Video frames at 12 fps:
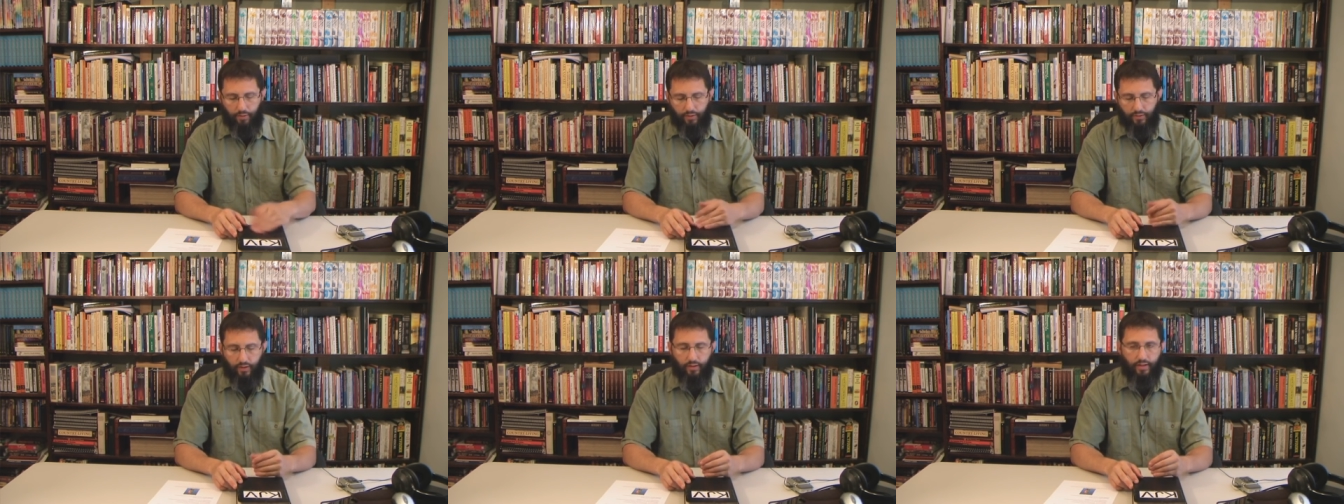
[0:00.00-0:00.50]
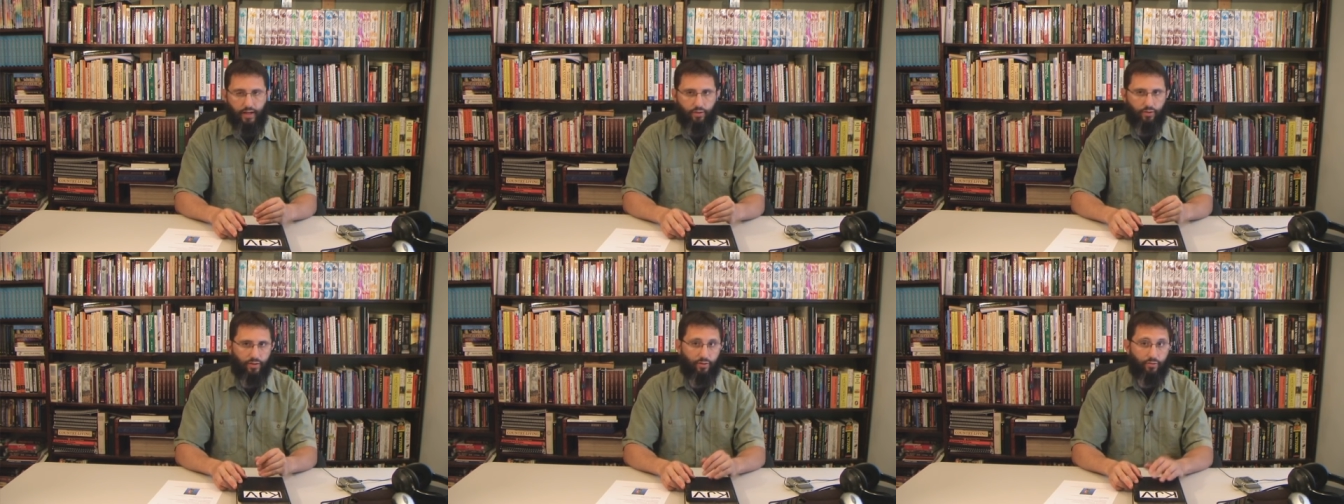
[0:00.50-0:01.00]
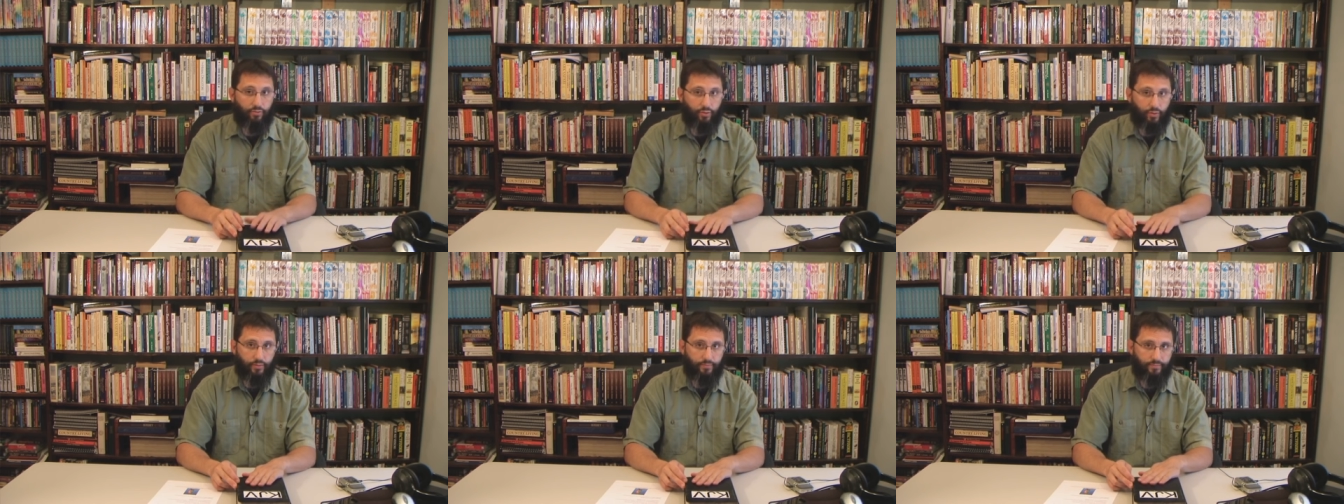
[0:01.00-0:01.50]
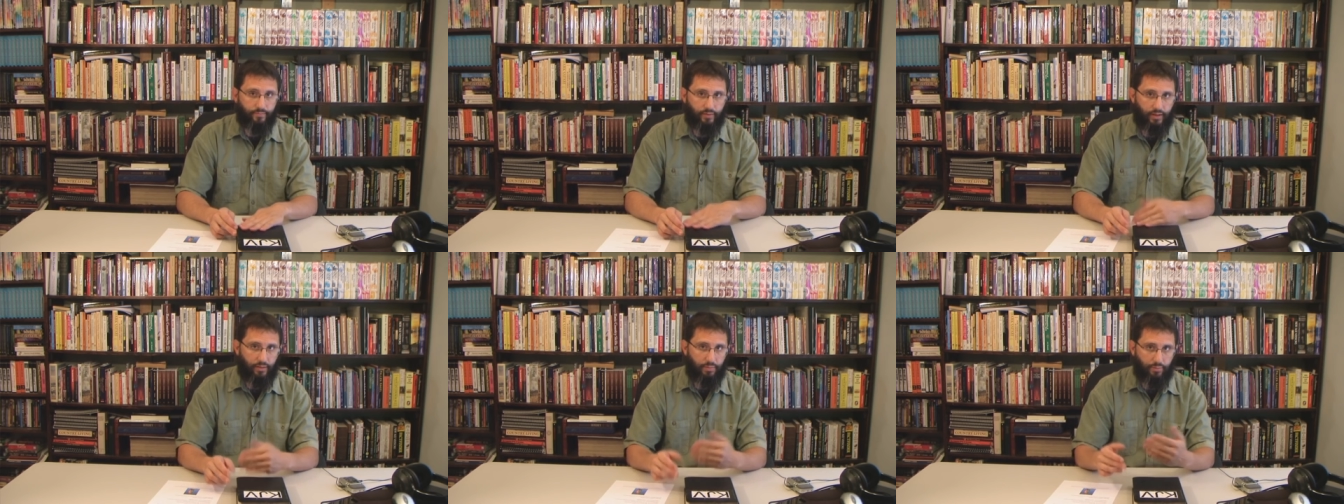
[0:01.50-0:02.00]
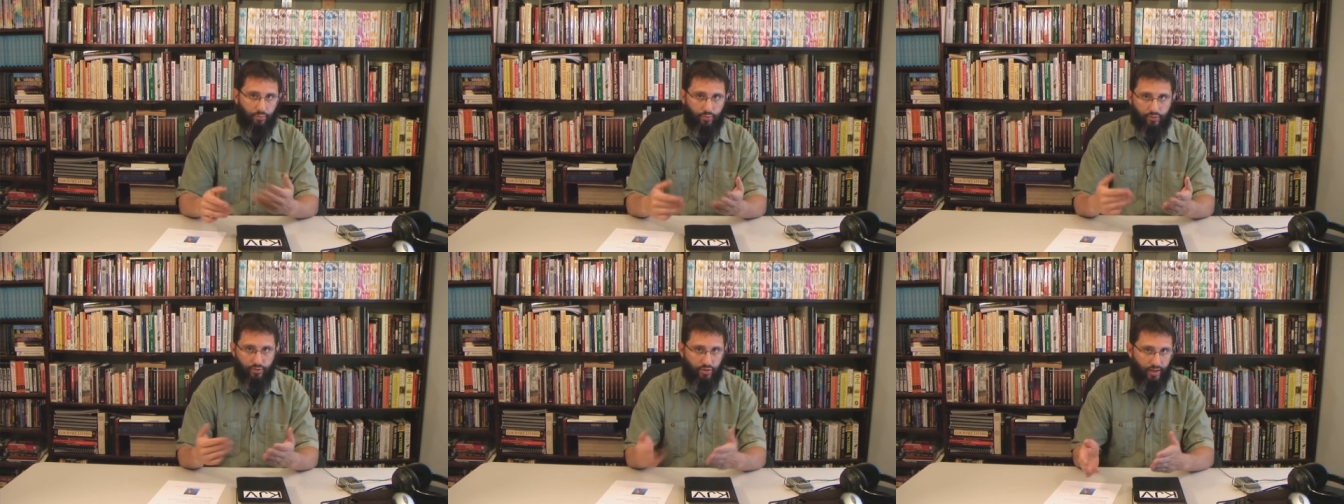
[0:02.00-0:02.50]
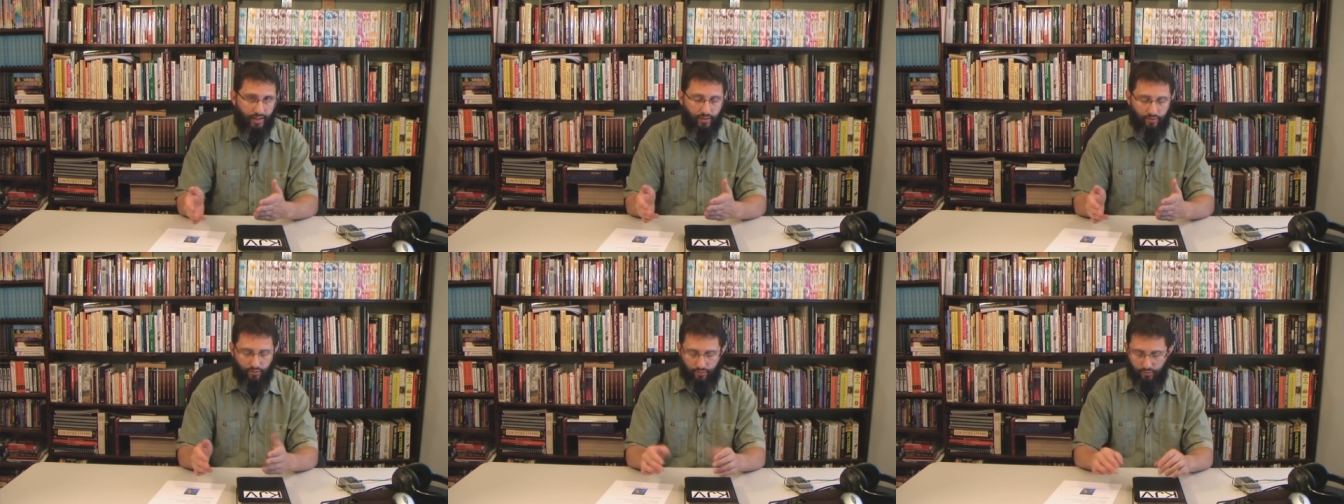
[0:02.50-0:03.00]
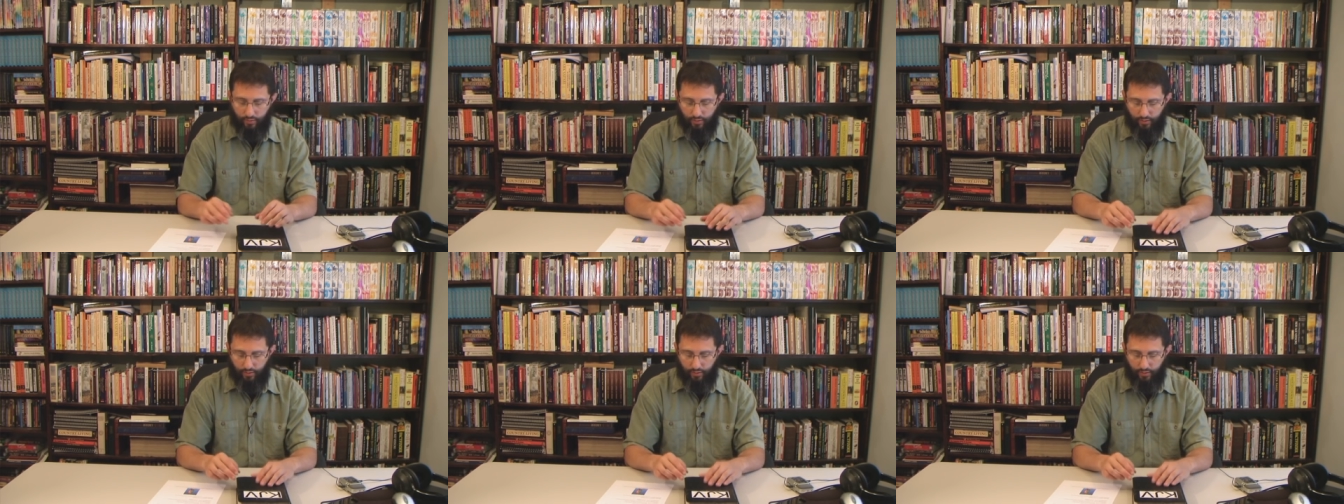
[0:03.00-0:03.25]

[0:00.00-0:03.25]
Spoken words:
But now you're going to go through it. A lot of people change.